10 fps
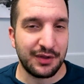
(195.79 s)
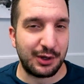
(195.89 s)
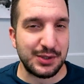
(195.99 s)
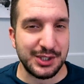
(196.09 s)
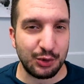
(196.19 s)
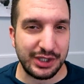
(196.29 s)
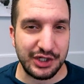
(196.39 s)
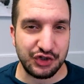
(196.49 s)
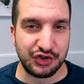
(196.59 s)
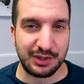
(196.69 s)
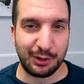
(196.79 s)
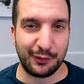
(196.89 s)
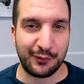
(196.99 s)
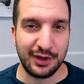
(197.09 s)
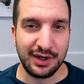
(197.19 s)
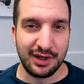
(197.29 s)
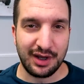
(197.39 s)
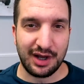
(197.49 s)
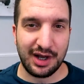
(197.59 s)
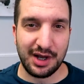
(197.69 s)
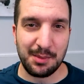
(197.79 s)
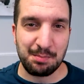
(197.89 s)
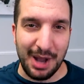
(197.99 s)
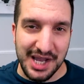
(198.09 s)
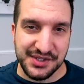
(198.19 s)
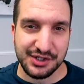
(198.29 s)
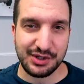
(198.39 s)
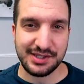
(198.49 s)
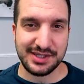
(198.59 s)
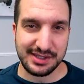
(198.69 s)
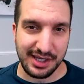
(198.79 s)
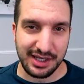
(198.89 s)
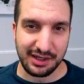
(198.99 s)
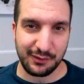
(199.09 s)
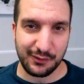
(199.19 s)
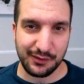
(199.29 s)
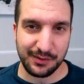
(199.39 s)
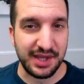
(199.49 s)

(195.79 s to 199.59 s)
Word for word: There is no relationship of uh, master and slave,